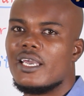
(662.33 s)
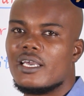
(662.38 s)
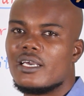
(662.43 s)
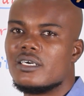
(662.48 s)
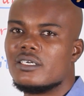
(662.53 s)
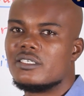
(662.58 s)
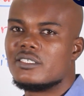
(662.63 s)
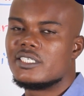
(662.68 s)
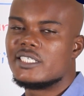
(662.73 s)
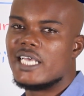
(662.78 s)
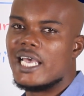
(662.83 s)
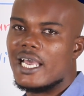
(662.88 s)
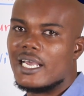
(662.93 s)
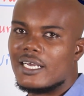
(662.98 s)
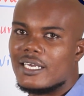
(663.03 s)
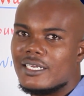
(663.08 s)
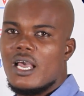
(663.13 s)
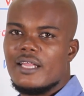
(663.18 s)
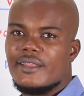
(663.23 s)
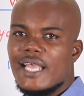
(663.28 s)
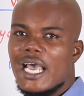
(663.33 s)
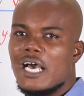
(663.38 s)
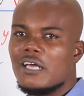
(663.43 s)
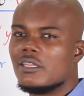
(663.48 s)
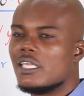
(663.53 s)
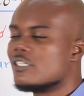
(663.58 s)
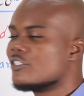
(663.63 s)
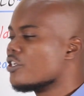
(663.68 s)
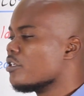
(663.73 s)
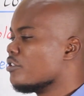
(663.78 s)
hang on a sec.
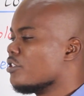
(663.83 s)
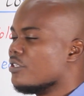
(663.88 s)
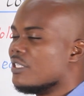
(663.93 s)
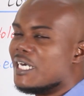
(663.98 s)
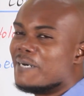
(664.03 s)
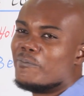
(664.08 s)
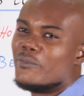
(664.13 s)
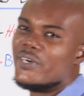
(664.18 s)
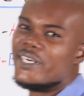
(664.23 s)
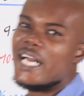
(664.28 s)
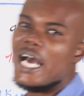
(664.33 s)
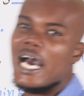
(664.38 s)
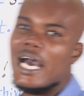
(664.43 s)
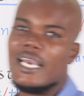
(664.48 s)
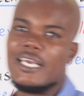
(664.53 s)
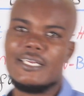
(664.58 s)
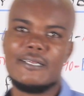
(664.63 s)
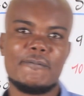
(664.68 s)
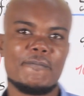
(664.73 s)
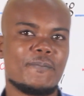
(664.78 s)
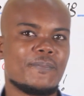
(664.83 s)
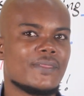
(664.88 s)
Now let's go to number 9.